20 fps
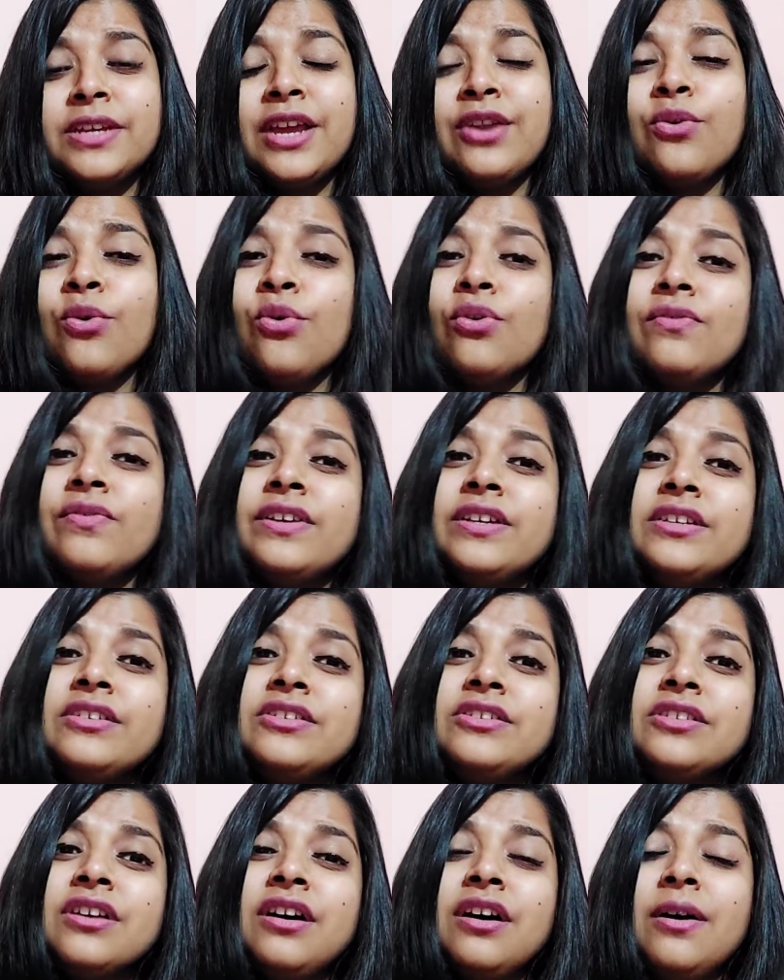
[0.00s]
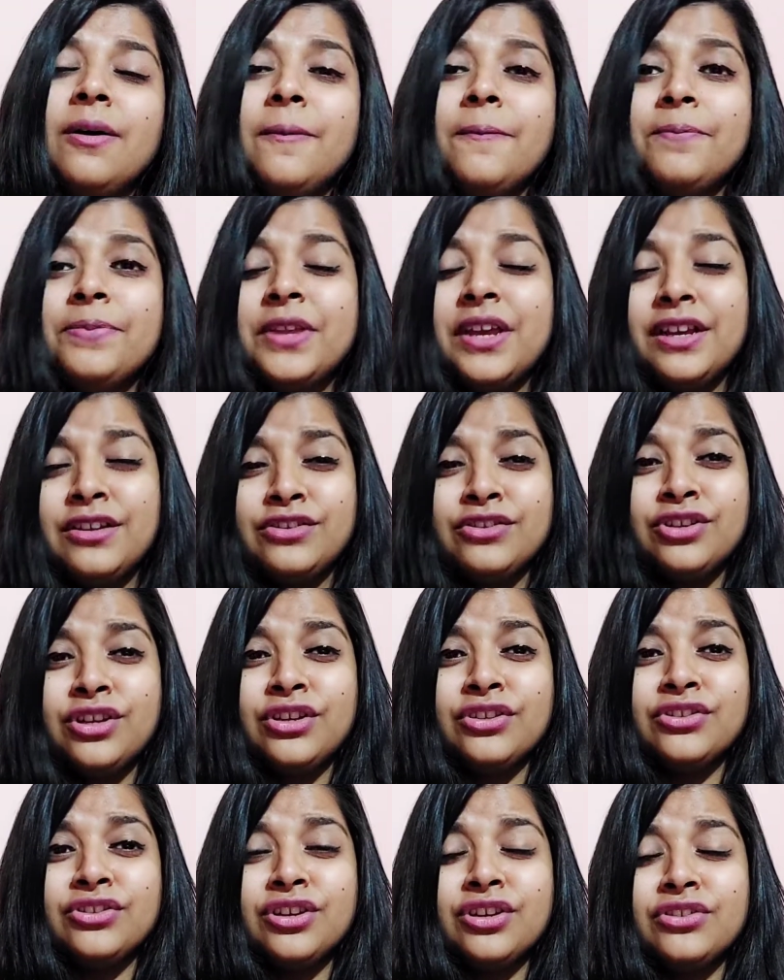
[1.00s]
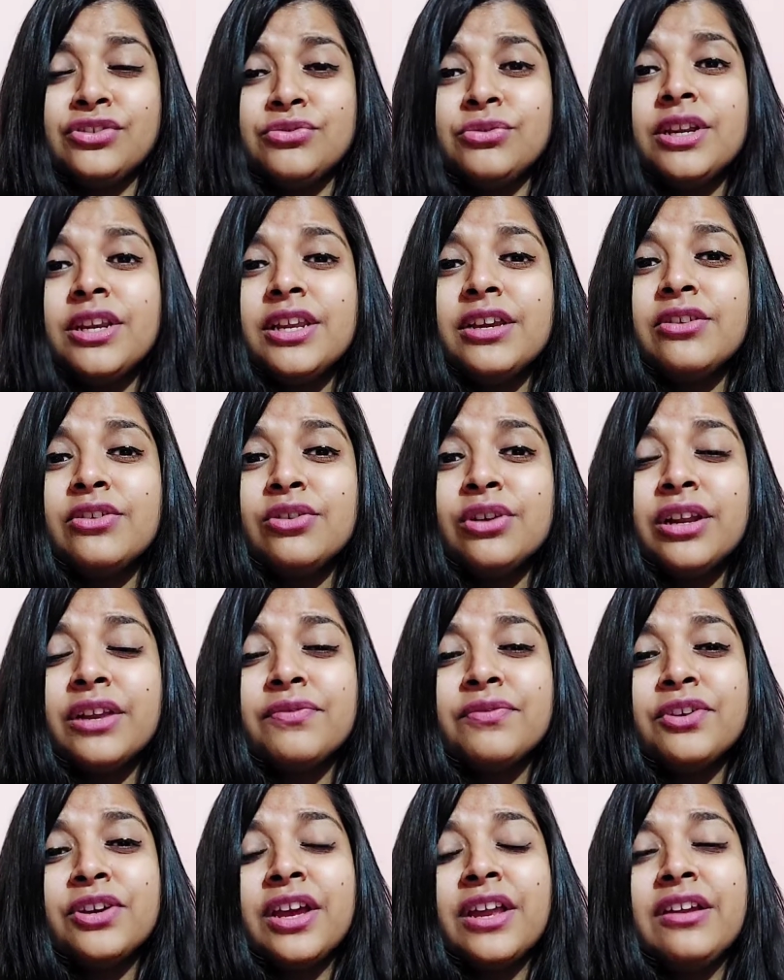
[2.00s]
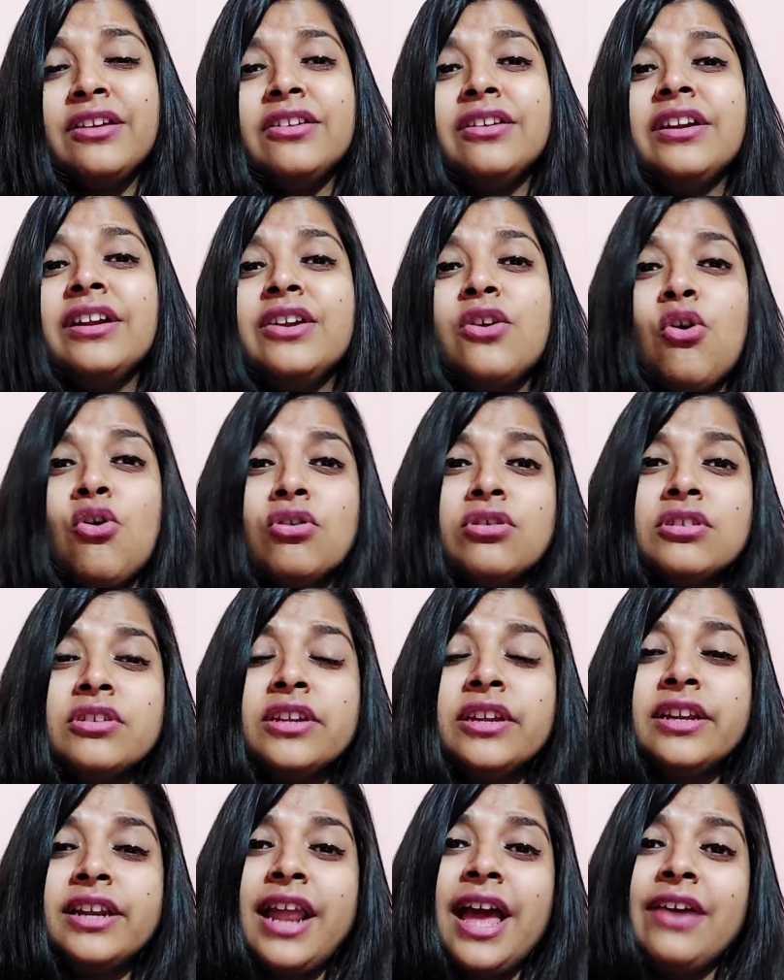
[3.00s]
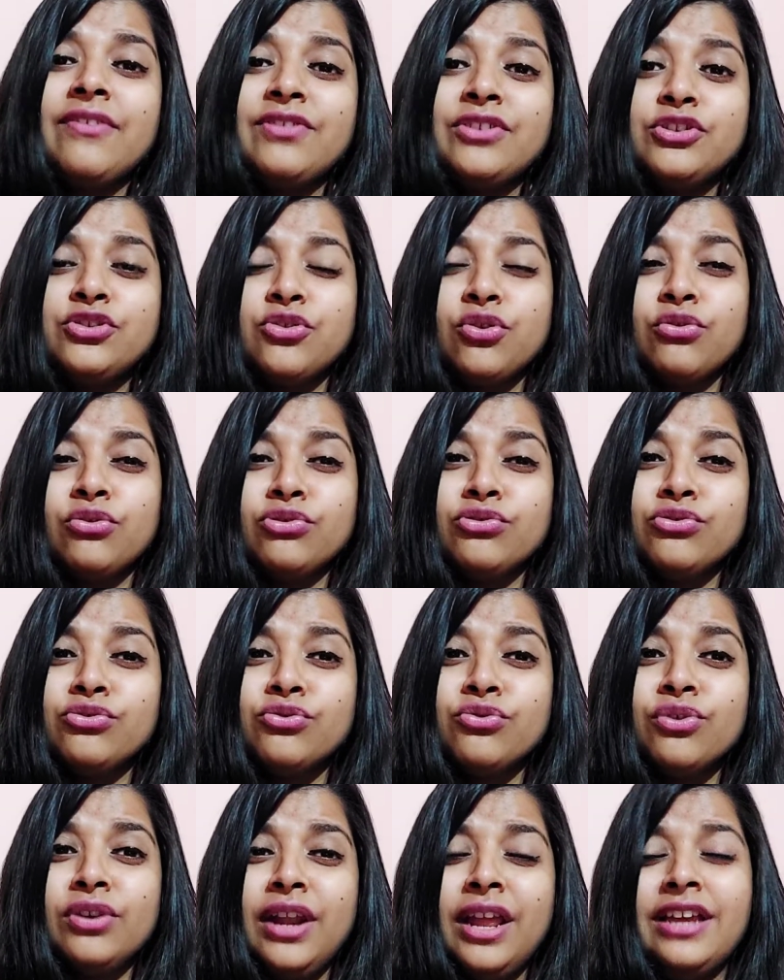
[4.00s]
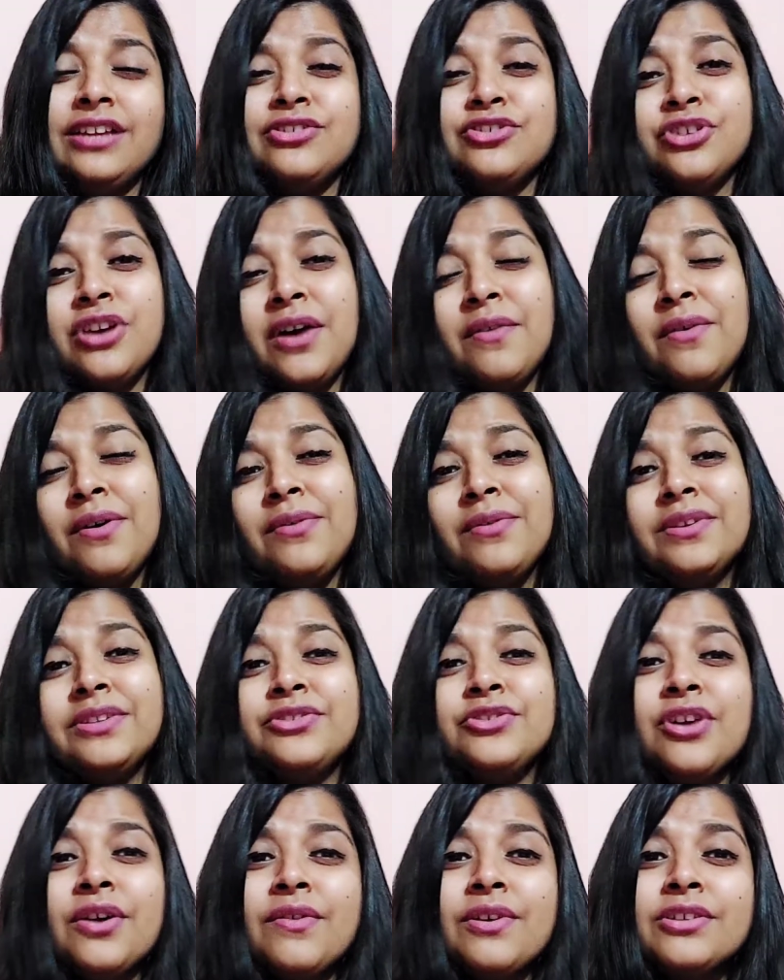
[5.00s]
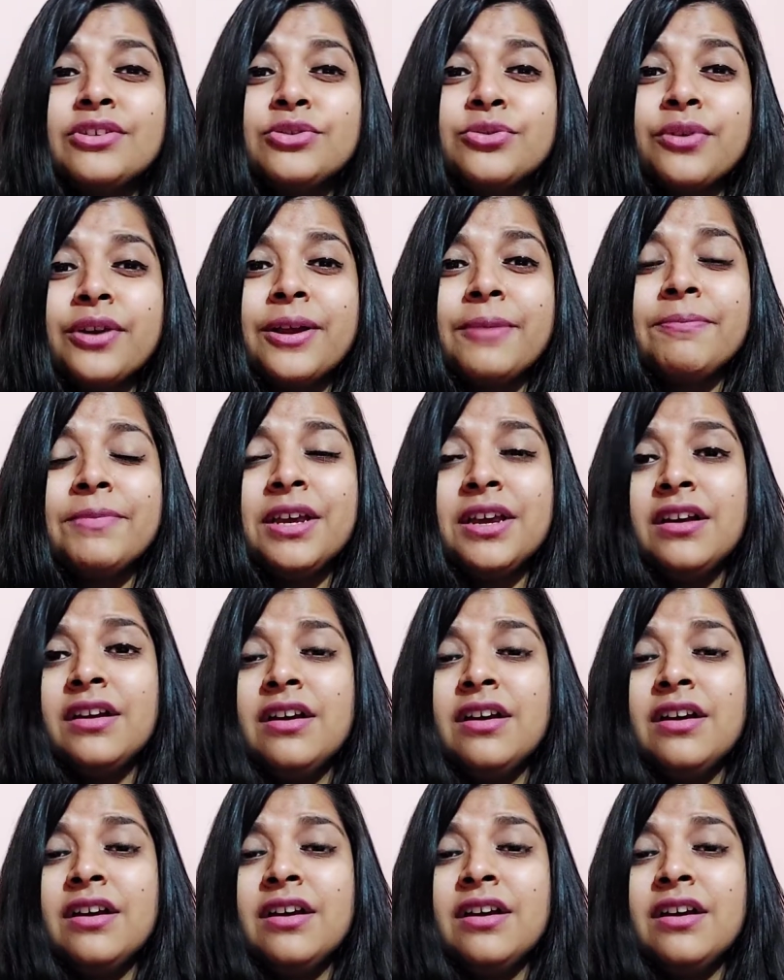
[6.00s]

And always, it's really good if you can learn an alternate language also, like Java with JavaScript.